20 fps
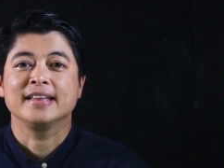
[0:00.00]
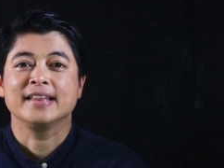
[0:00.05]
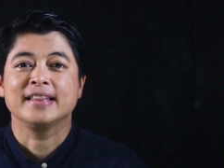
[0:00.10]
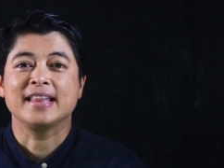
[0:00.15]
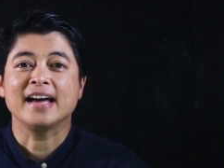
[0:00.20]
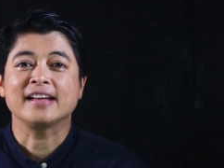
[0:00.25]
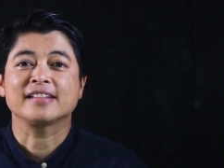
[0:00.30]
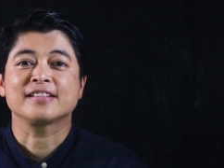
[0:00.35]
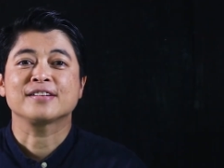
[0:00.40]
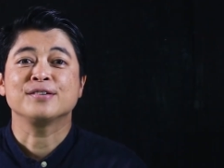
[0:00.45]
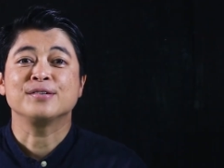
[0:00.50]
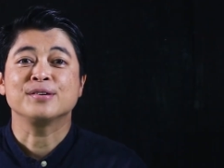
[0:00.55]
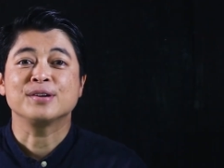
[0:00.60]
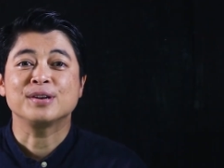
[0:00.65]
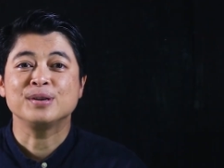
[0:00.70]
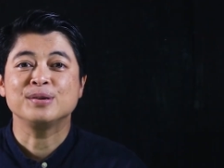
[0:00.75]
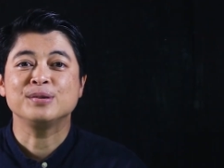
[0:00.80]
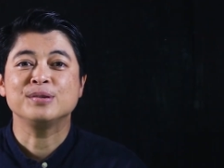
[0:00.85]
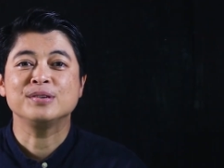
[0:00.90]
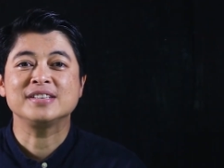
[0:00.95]
That
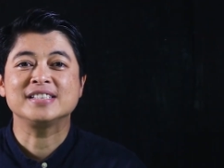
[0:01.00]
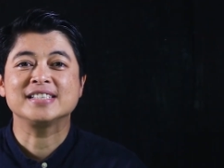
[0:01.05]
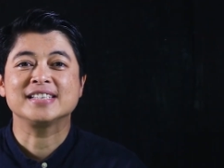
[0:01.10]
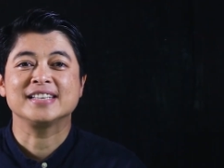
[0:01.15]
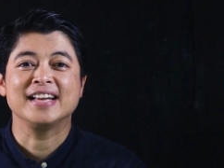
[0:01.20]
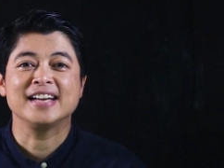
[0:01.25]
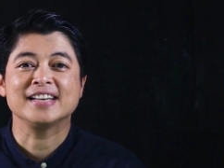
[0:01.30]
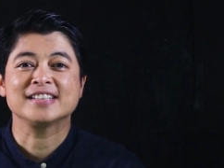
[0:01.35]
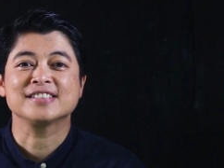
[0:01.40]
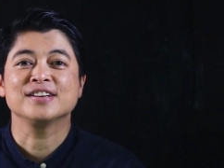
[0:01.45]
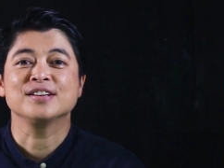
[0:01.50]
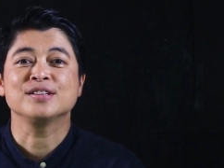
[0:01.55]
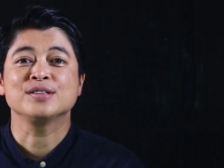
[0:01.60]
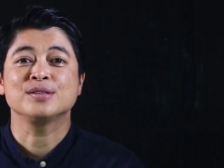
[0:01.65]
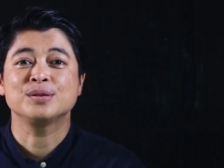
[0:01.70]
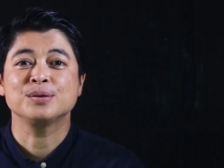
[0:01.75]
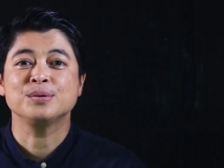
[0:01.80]
concludes Lesson